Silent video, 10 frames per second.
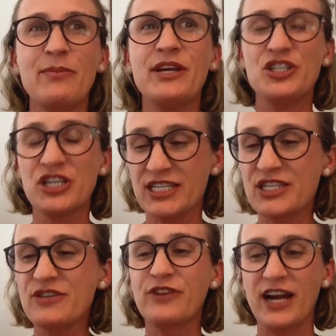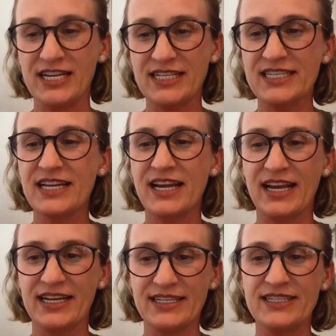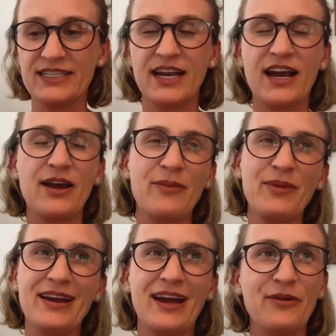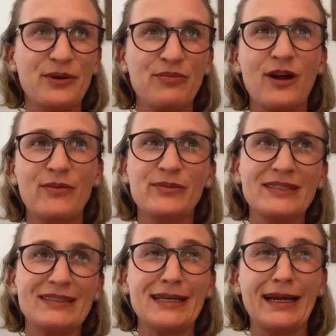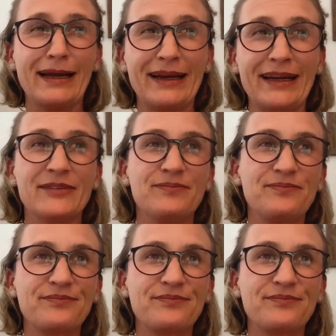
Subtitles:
I mean just friends, and I mean I would probably say